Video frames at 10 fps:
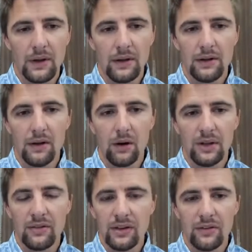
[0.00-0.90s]

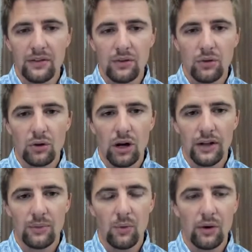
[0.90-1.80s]
Even if it's 2 o'clock
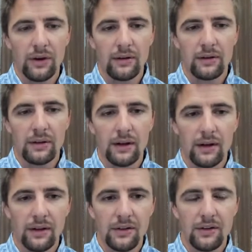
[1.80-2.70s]
in the morning,
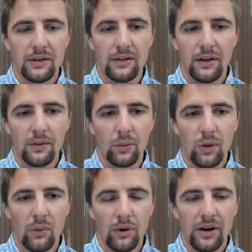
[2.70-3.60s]
that's
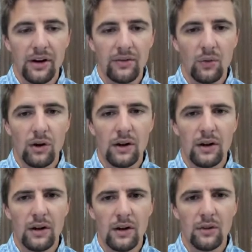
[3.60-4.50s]
what we're here for.
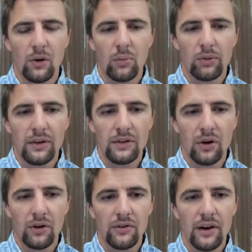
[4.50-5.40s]
So please
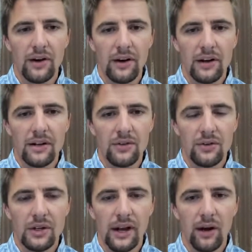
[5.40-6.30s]
call your veterinarian if you
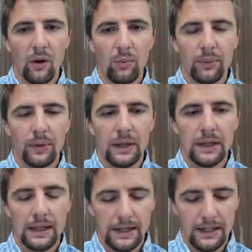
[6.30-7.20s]
need help.
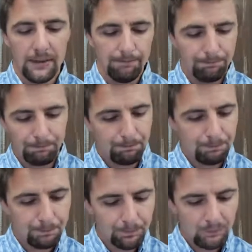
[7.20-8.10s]
A
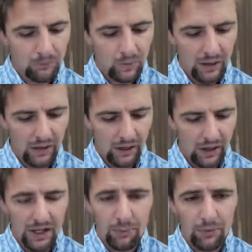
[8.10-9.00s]

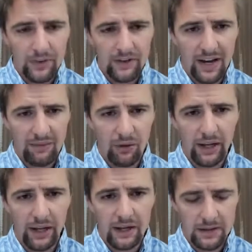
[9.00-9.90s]
couple things to have on
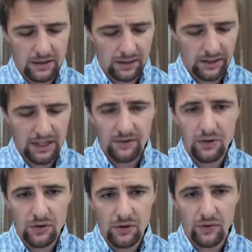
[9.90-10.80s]
hand if
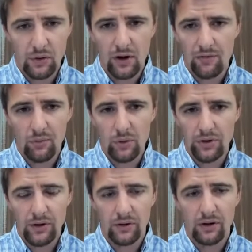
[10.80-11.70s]
you do feel comfortable
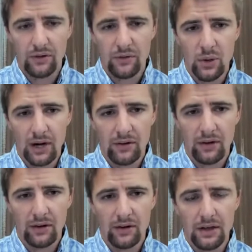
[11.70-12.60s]
with it, or if you have
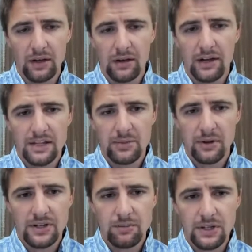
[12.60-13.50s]
an
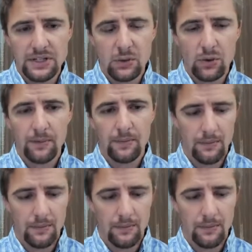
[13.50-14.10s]
experienced mentor